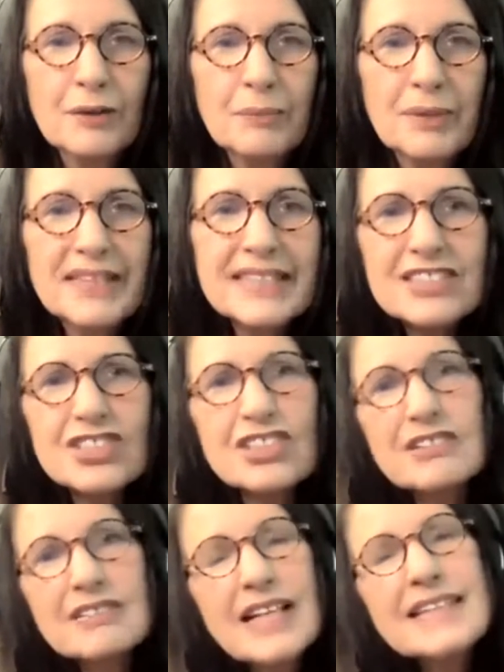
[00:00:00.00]
But this
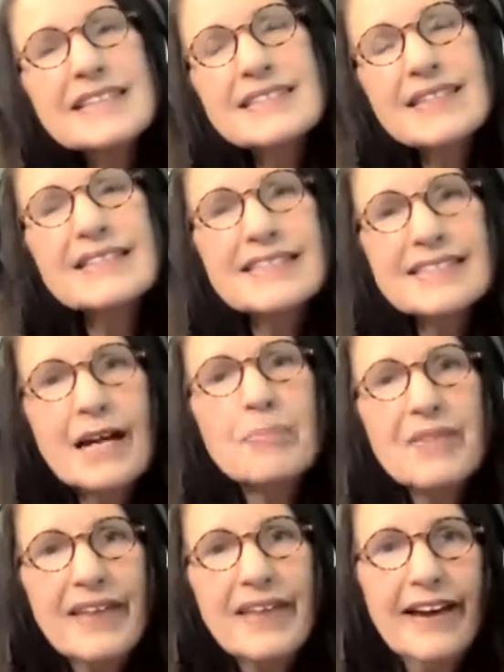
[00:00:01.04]
year, let's not
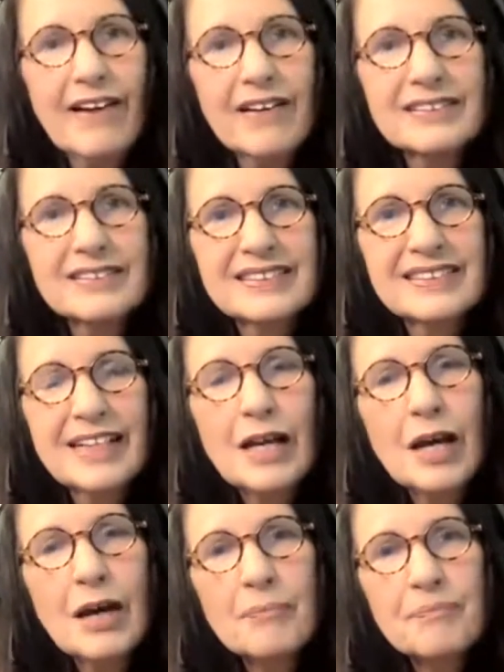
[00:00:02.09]
stop there,
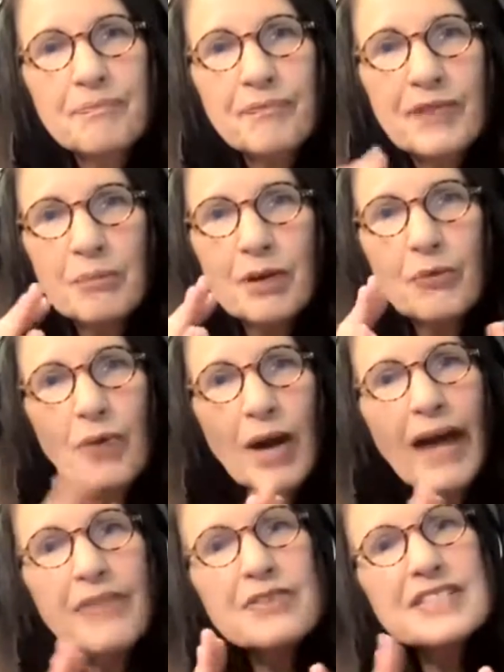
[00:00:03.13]
but
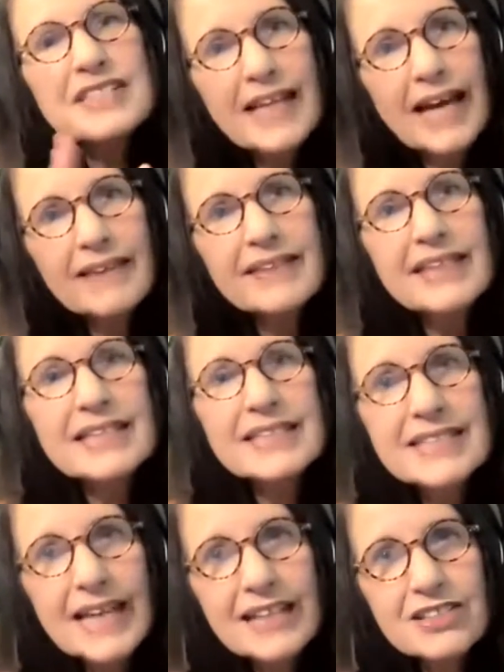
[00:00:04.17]
rather set the
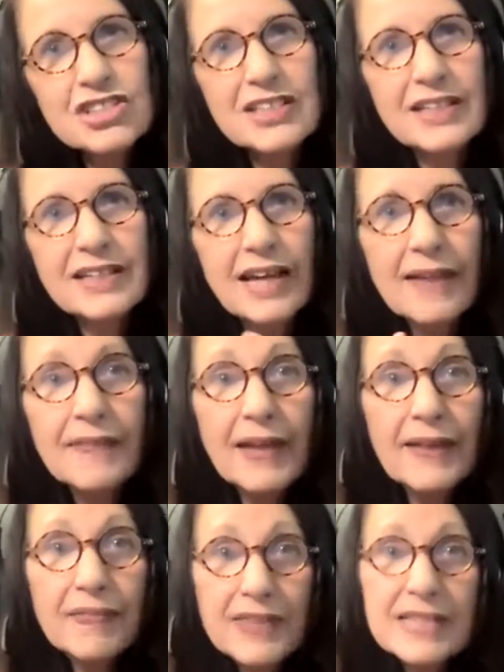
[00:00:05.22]
intention
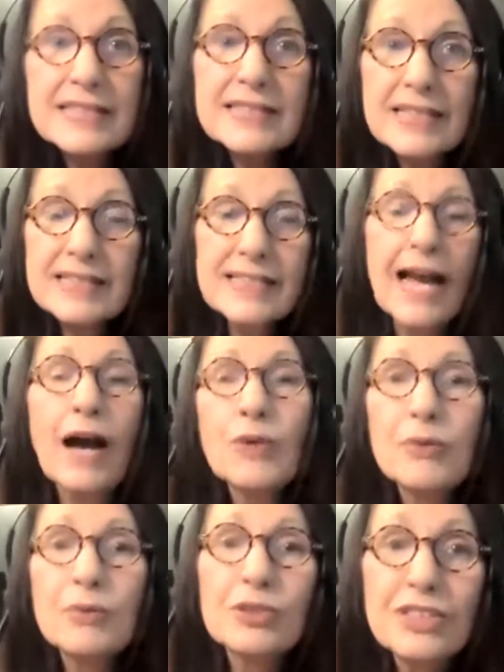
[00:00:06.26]
that this is how
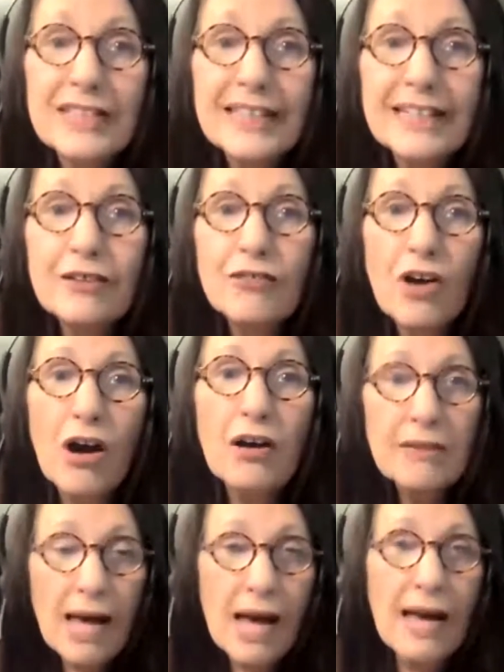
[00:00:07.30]
we will live our
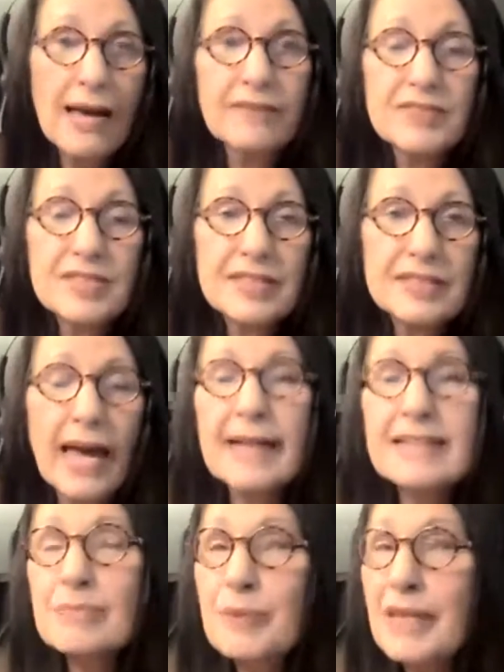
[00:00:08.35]
lives
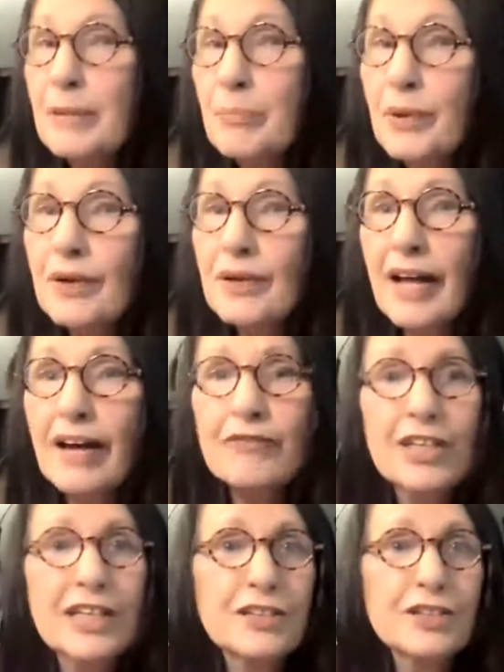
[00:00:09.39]
as people
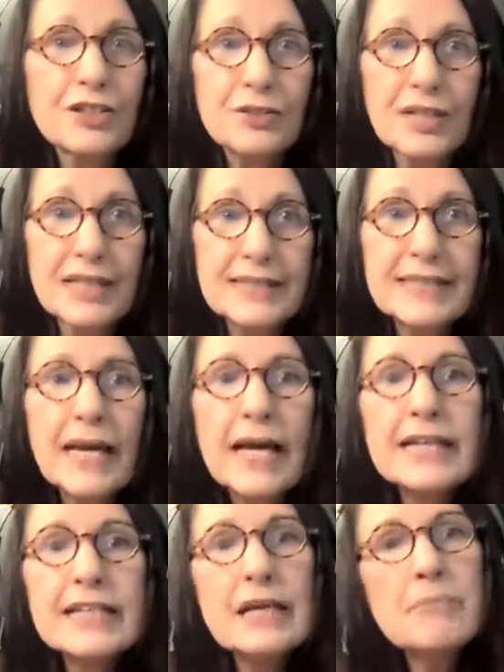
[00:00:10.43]
of increase,
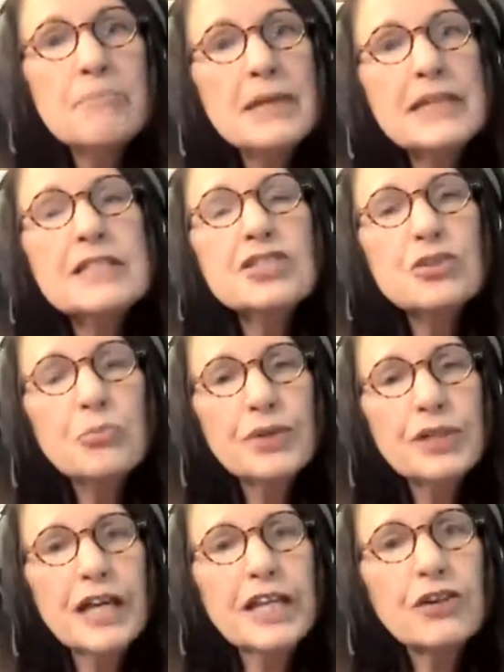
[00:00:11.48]
committed to
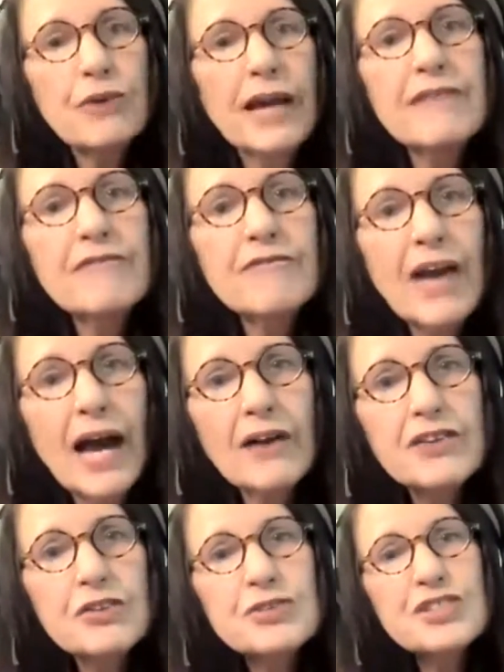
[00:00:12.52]
bringing great
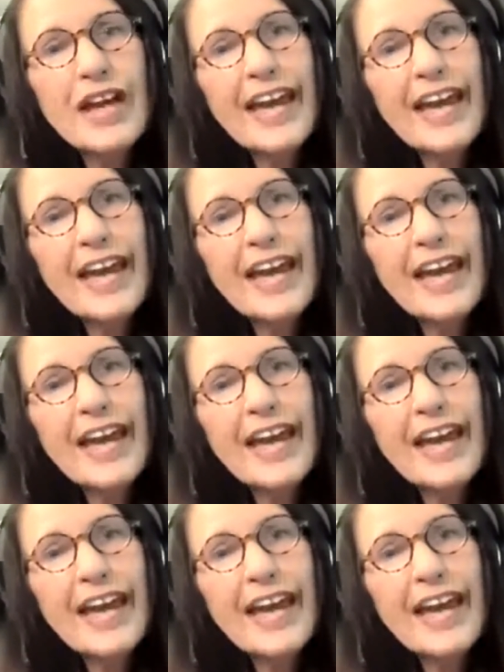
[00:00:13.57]
value to